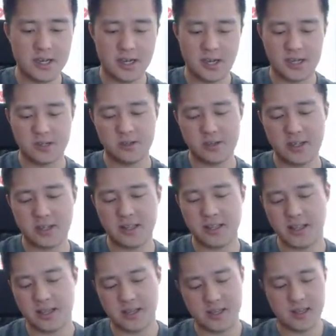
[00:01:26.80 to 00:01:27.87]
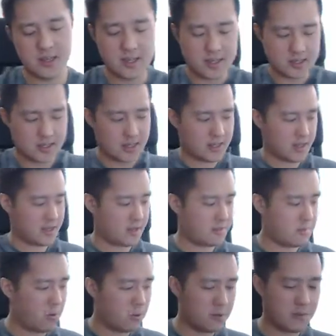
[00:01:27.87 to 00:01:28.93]
Uh, so it's not like, it's not like
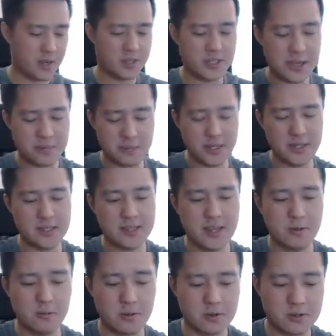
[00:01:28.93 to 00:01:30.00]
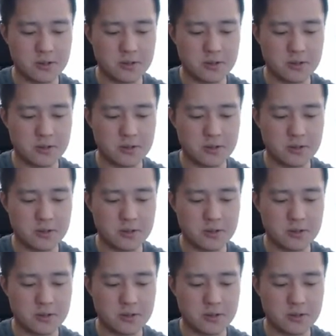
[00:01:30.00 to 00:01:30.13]
Pokemon Japanese set where it's,